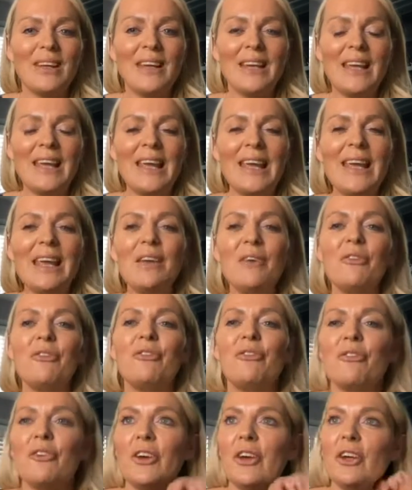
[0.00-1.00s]
if
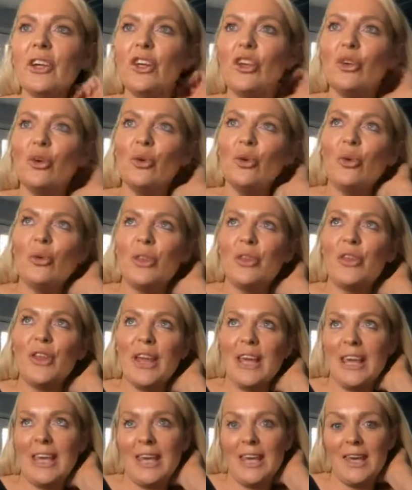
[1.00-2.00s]
you're
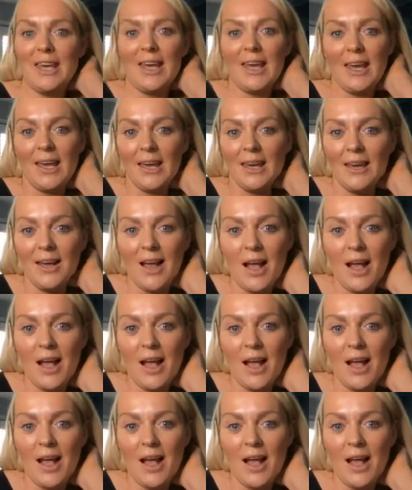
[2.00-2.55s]
thinking